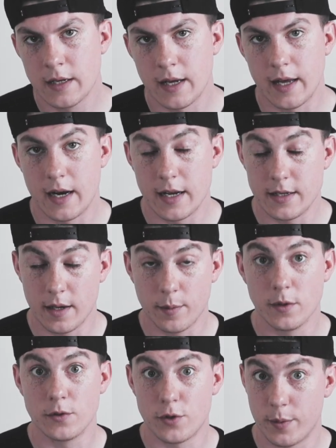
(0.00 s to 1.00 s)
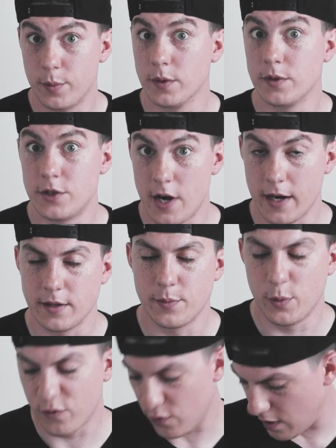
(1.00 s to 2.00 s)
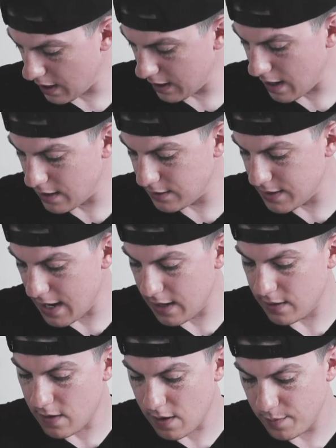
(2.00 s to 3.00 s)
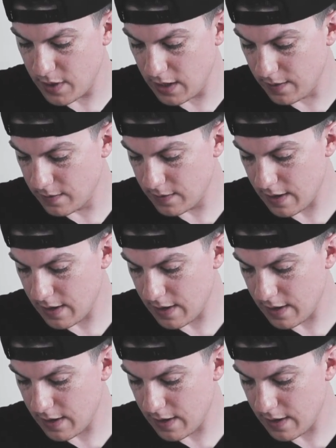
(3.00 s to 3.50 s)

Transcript: and I triple checked before I got it tatted on me.